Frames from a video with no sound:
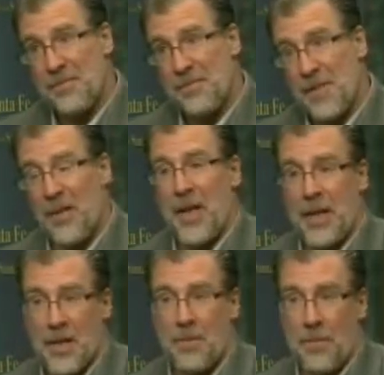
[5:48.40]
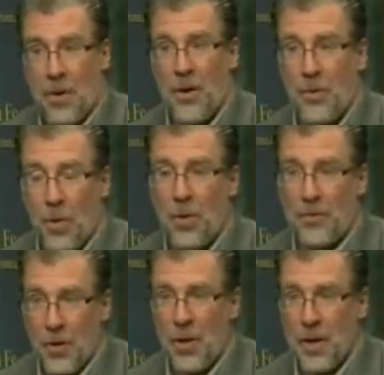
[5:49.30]
I think that's part of the role
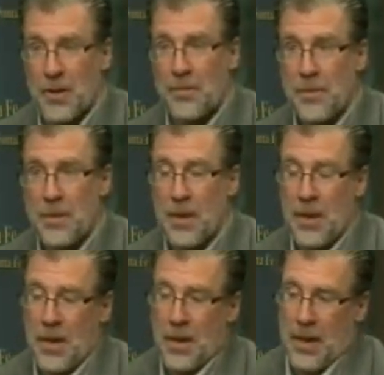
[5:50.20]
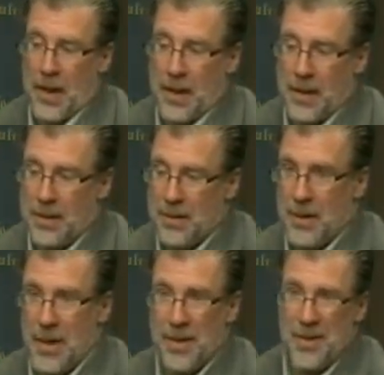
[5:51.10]
of journalism. Mm-hmm. And
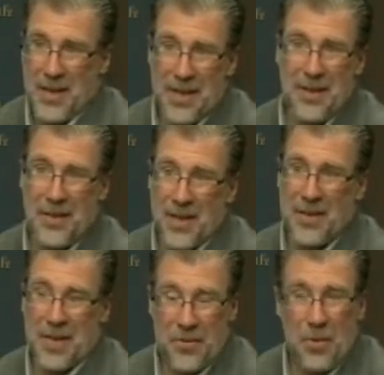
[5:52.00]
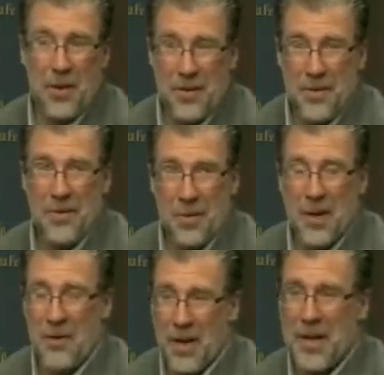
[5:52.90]
it's
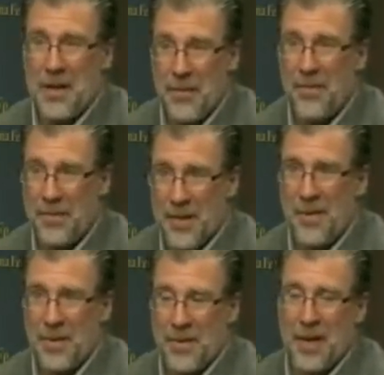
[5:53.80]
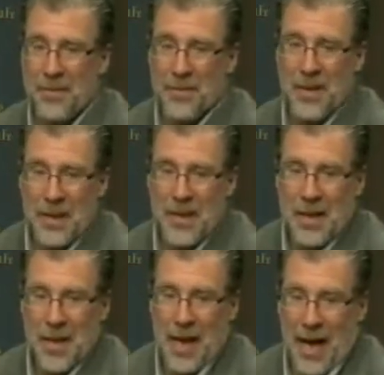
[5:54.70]
extraordinarily difficult.
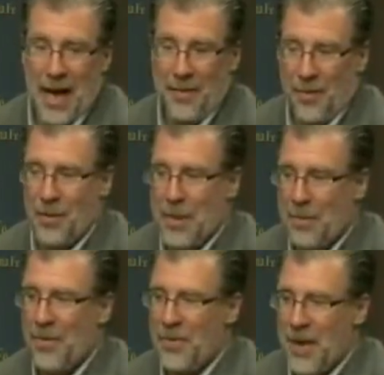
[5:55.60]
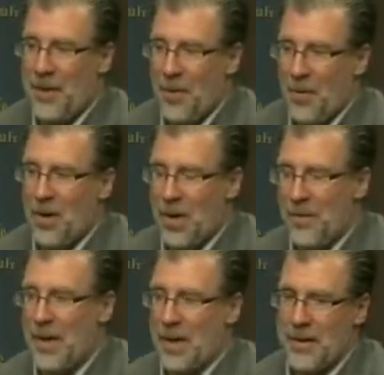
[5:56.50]
I've heard people say that we're
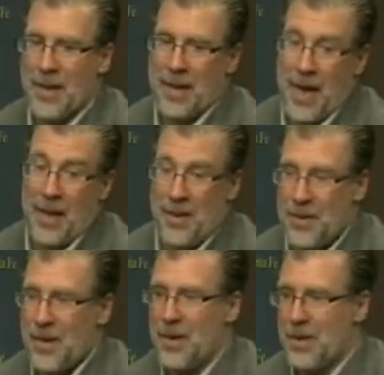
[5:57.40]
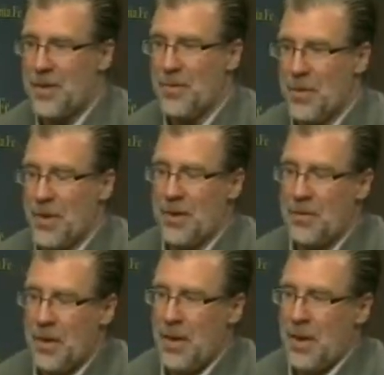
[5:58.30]
living, the analogy is we're,
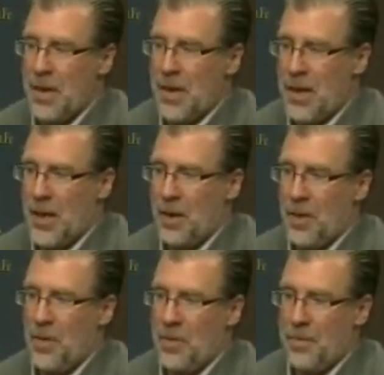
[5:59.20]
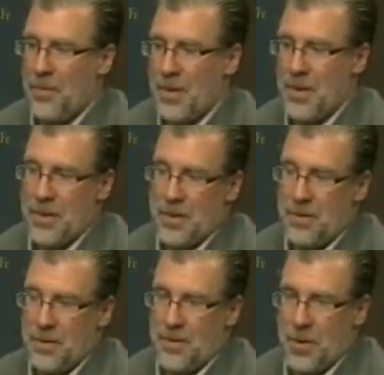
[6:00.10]
you know, this is
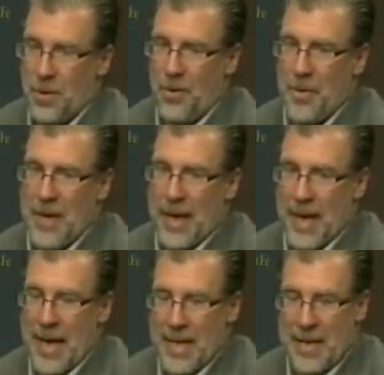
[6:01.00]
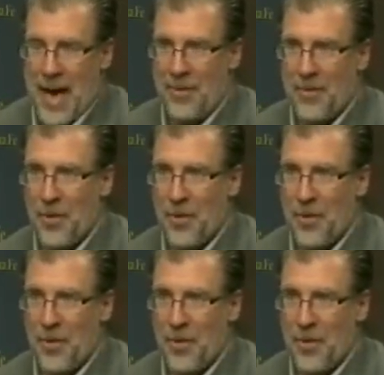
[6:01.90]
two or three decades after the